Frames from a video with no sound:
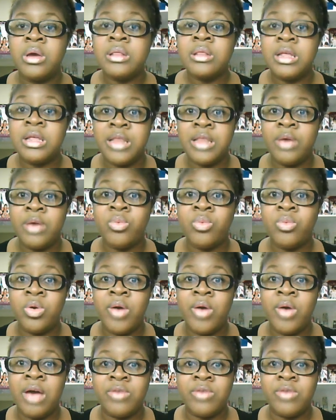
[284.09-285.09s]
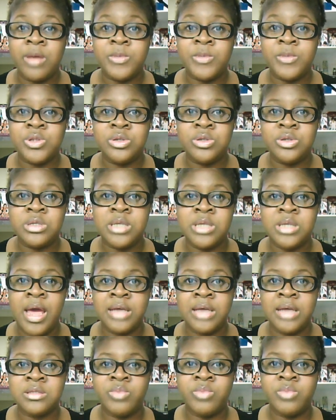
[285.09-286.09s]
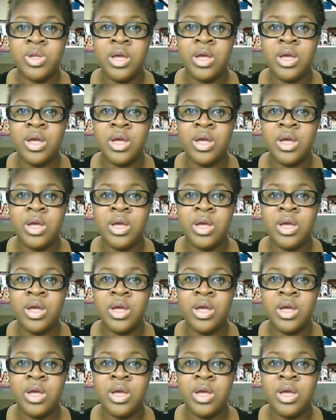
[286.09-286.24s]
that they will have an opportunity to ask them,